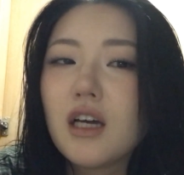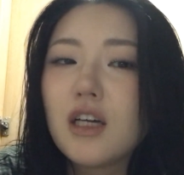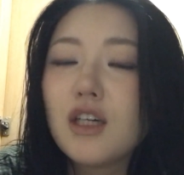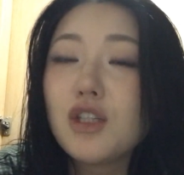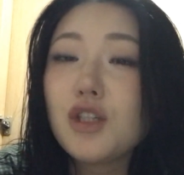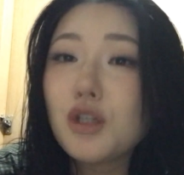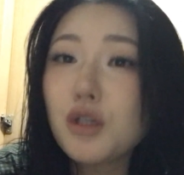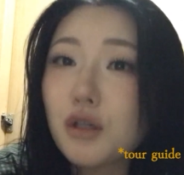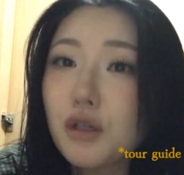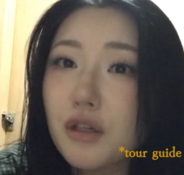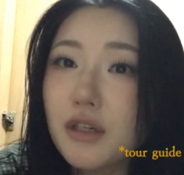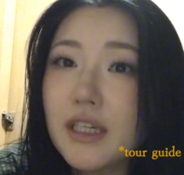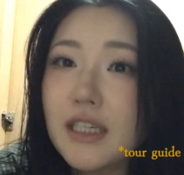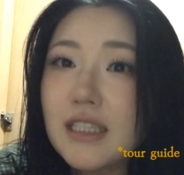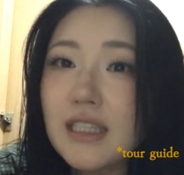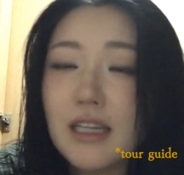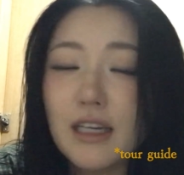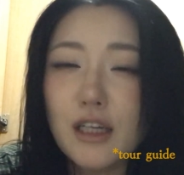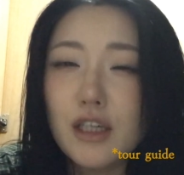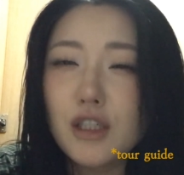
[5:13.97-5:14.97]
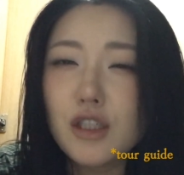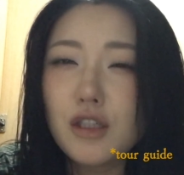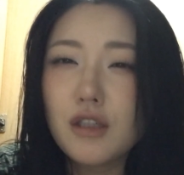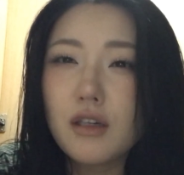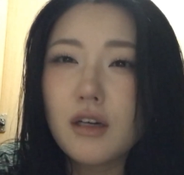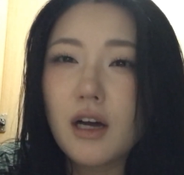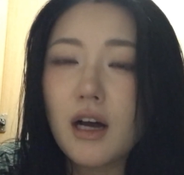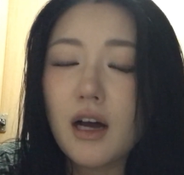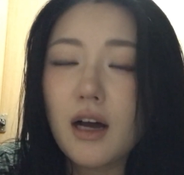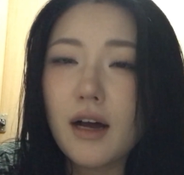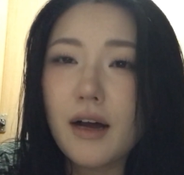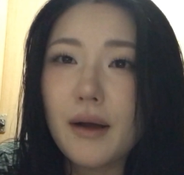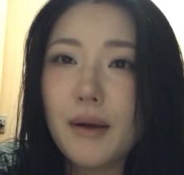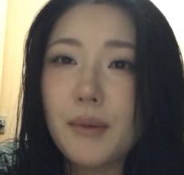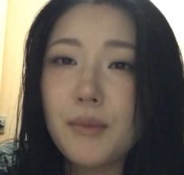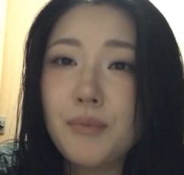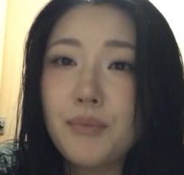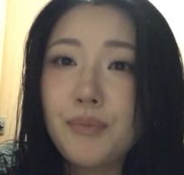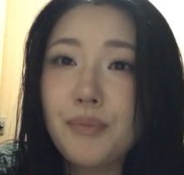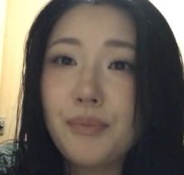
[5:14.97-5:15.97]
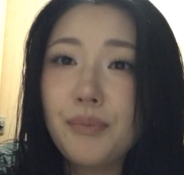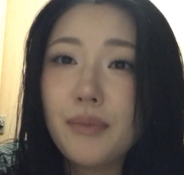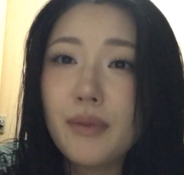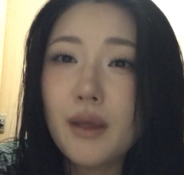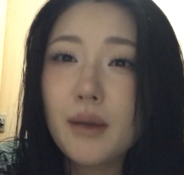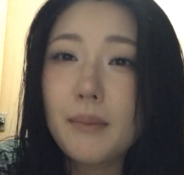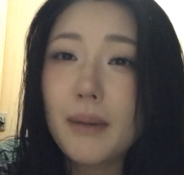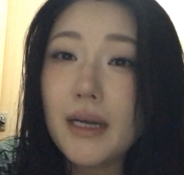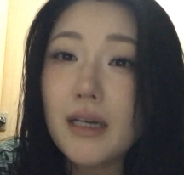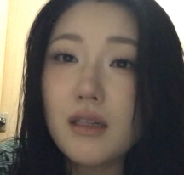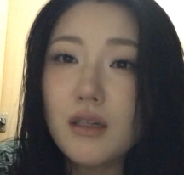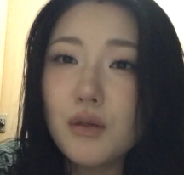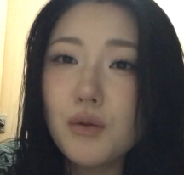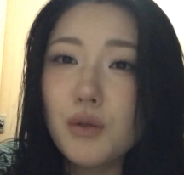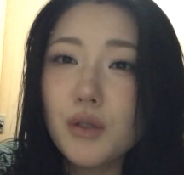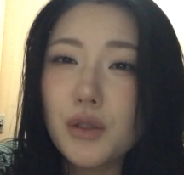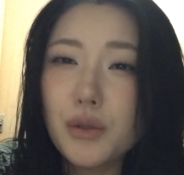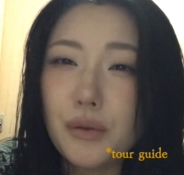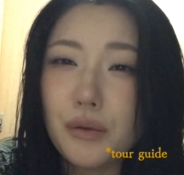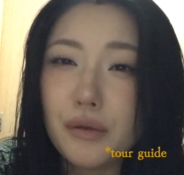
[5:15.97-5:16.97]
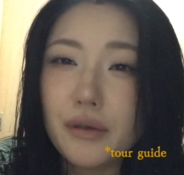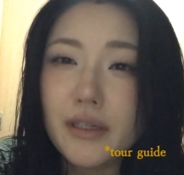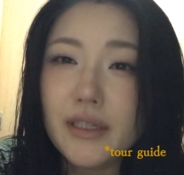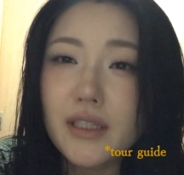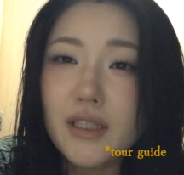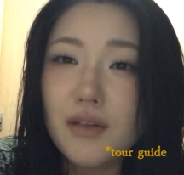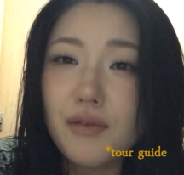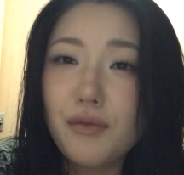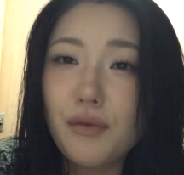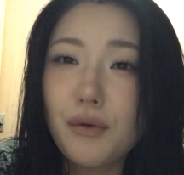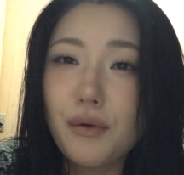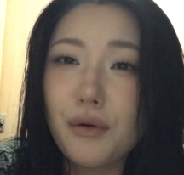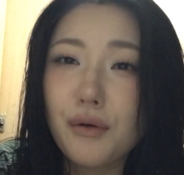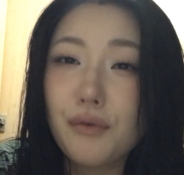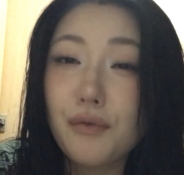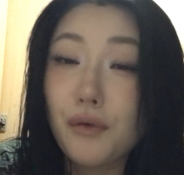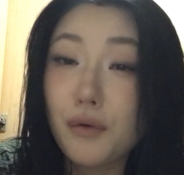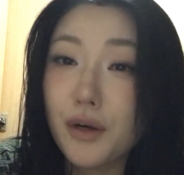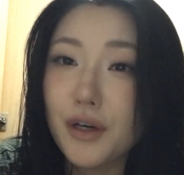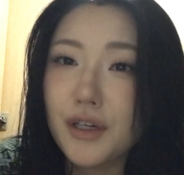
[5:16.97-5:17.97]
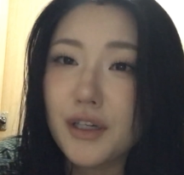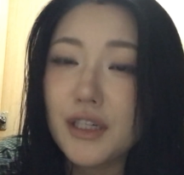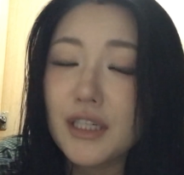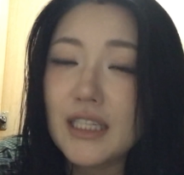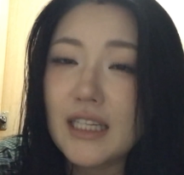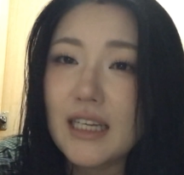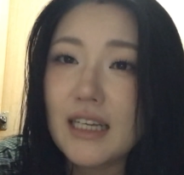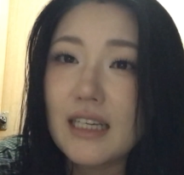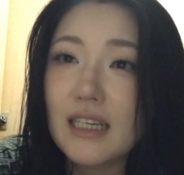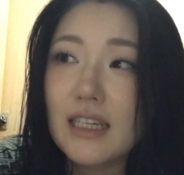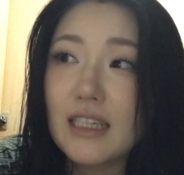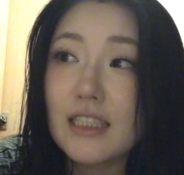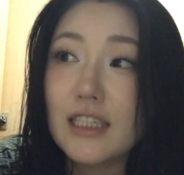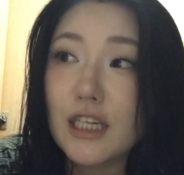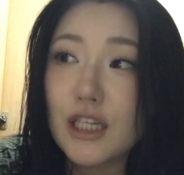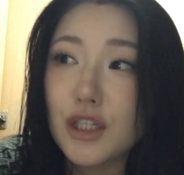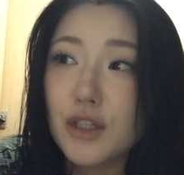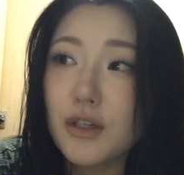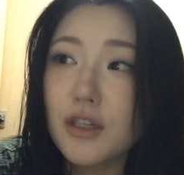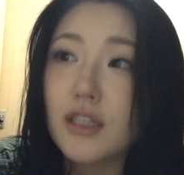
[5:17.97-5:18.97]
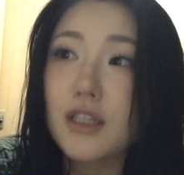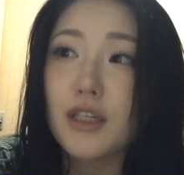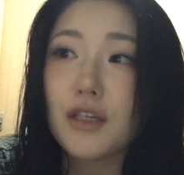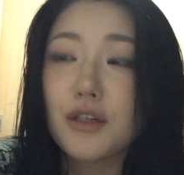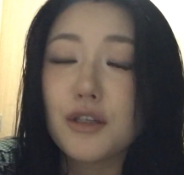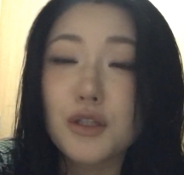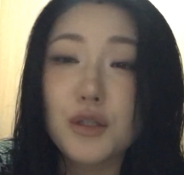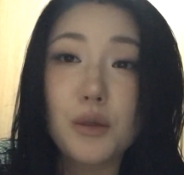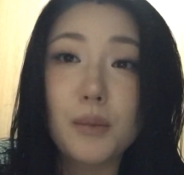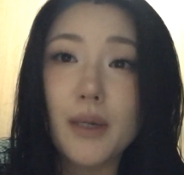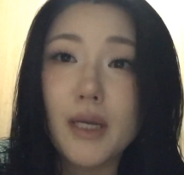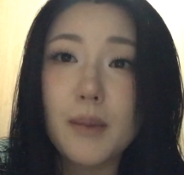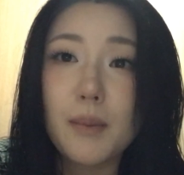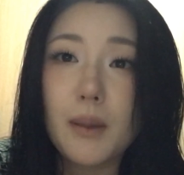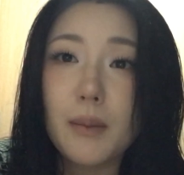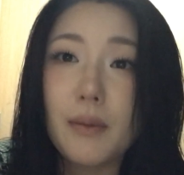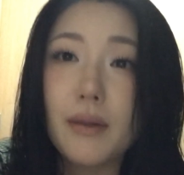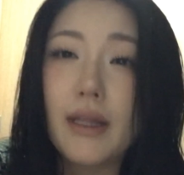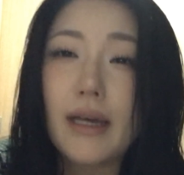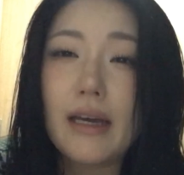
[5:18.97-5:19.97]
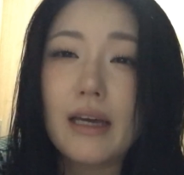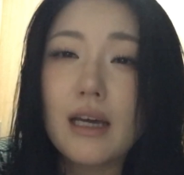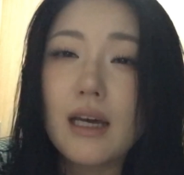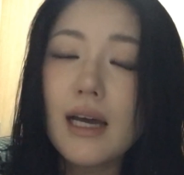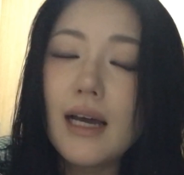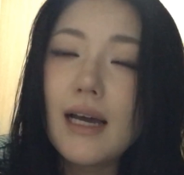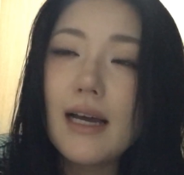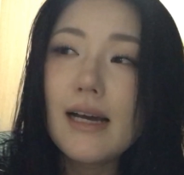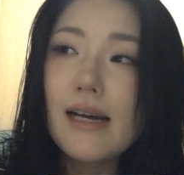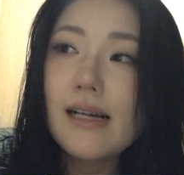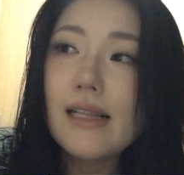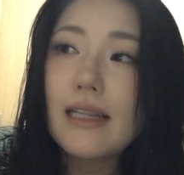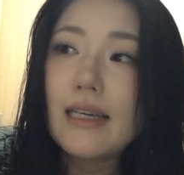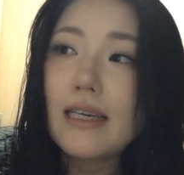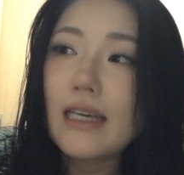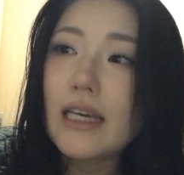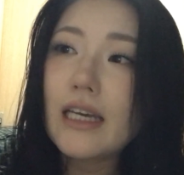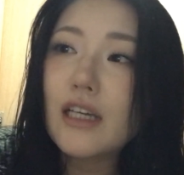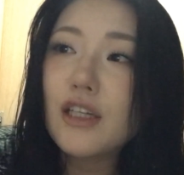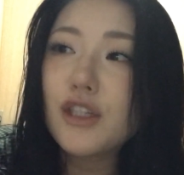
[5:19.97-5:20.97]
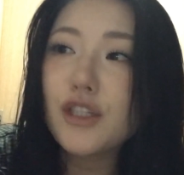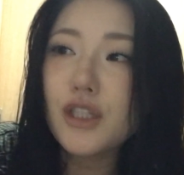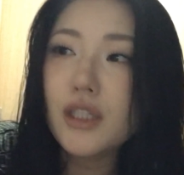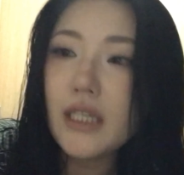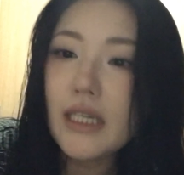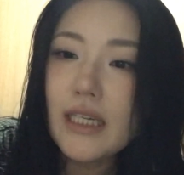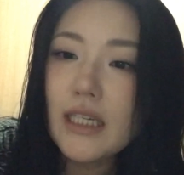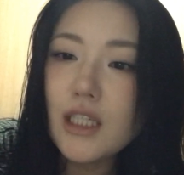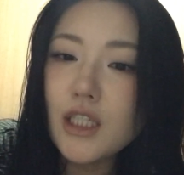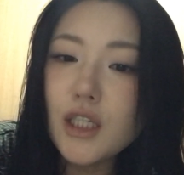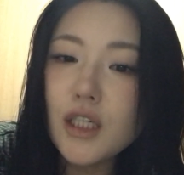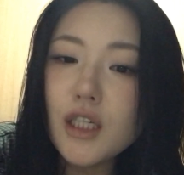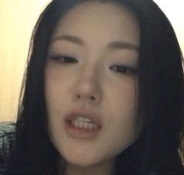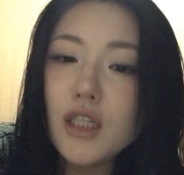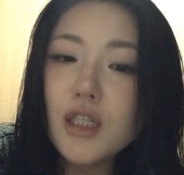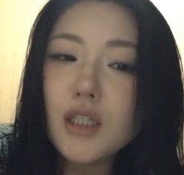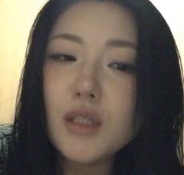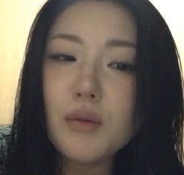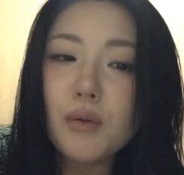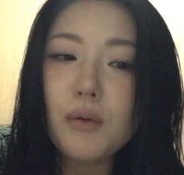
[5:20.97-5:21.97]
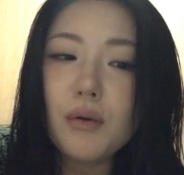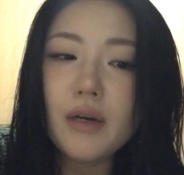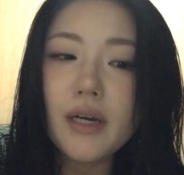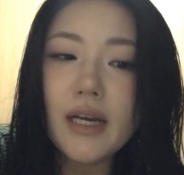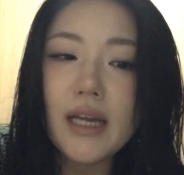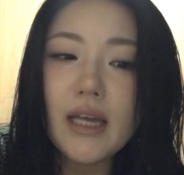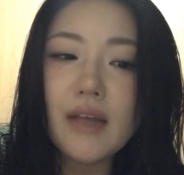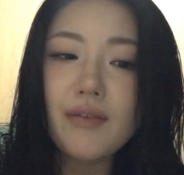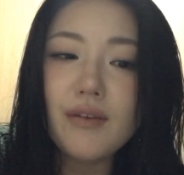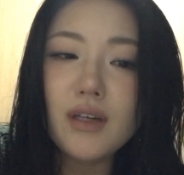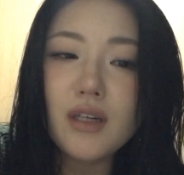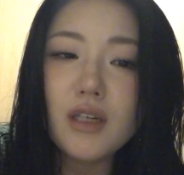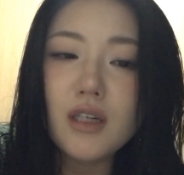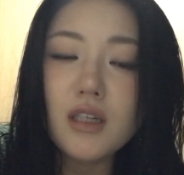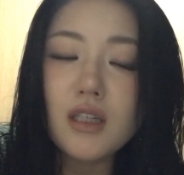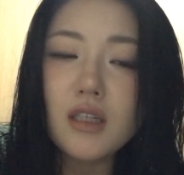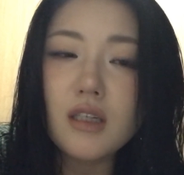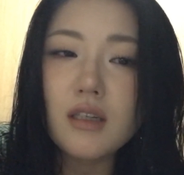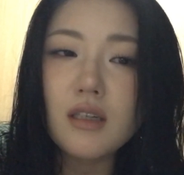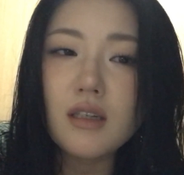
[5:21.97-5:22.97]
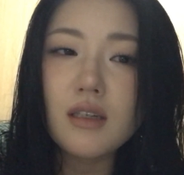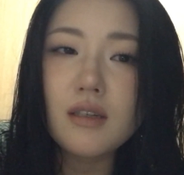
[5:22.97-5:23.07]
tourist, like a bilingual tourist for foreigners in Jeju, because there are so many people like English teachers, or even